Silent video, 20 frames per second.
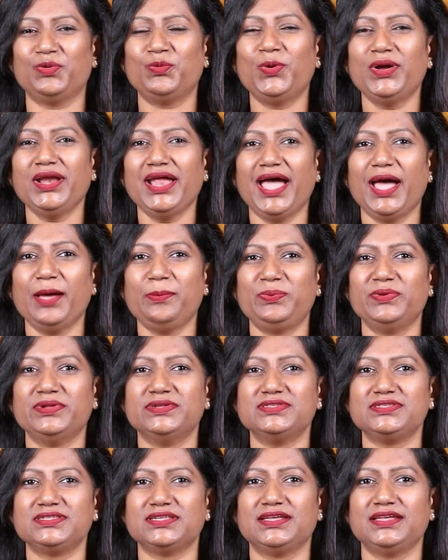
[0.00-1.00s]
what
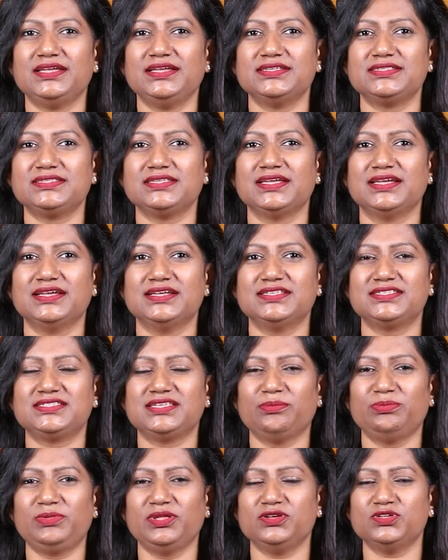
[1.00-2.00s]
happens is
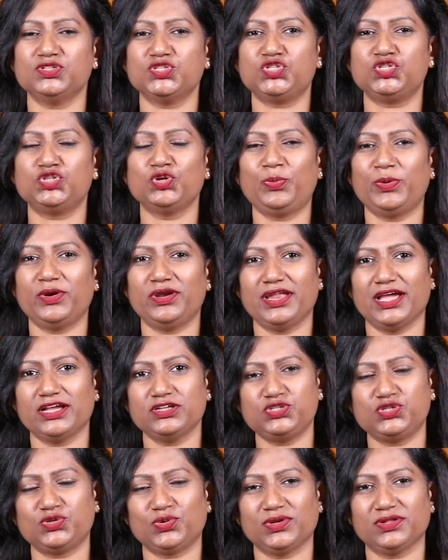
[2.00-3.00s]
something
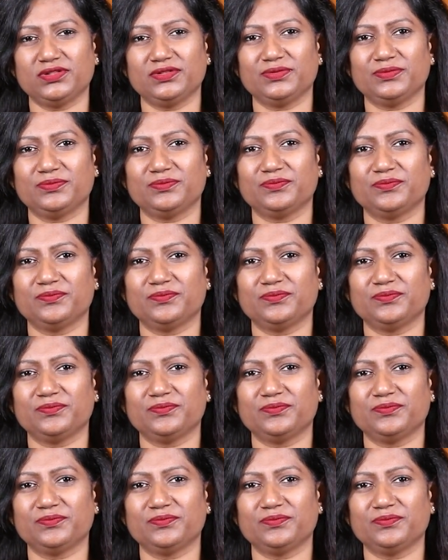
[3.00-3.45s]
supernatural.